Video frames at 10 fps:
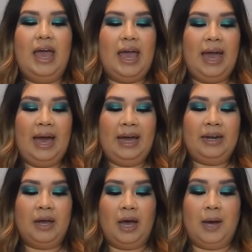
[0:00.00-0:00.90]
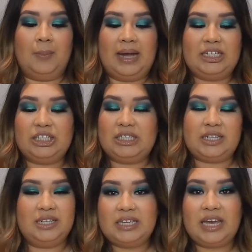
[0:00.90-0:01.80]
and I just
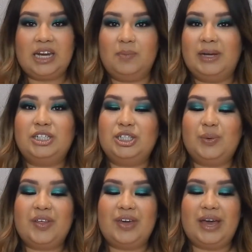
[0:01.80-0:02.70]
didn't take any pictures with it.